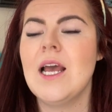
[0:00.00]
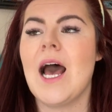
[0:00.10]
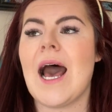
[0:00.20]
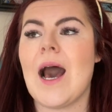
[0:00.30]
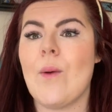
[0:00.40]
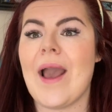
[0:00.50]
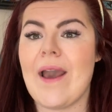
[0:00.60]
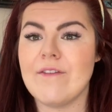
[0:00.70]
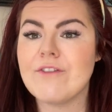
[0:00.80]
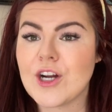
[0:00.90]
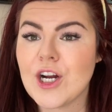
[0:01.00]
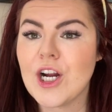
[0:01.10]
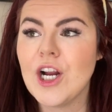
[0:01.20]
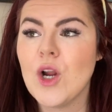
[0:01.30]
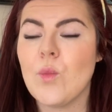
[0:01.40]

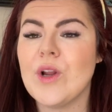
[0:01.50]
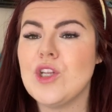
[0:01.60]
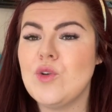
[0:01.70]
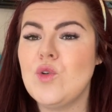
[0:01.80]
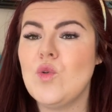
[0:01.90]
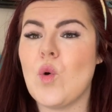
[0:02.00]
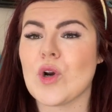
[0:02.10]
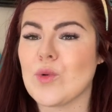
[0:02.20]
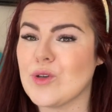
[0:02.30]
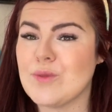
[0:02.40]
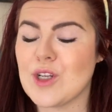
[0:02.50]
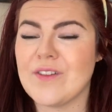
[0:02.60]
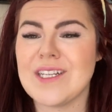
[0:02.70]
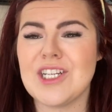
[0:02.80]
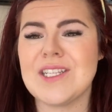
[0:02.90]
However, when you order room
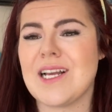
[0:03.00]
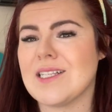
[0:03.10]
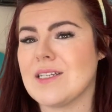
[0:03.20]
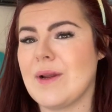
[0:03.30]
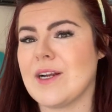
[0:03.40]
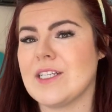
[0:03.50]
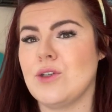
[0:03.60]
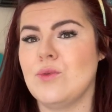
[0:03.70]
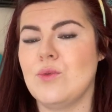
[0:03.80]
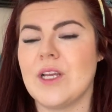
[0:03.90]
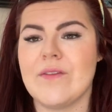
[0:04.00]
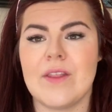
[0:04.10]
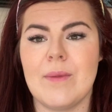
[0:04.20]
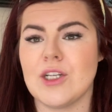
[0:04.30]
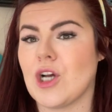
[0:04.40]
service, it's just customary to give
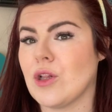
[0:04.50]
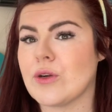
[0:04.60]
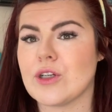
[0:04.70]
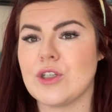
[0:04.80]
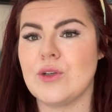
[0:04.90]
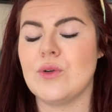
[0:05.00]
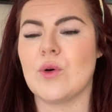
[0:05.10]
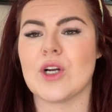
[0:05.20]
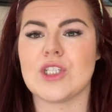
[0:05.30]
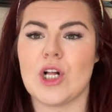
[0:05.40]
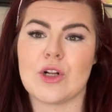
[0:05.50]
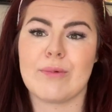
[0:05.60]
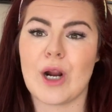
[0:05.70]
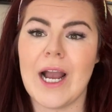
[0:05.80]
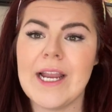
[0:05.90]
them $1 or $2 or $1
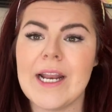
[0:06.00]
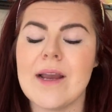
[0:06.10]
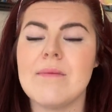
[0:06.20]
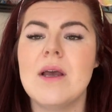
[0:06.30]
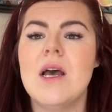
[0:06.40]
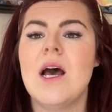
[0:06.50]
per item.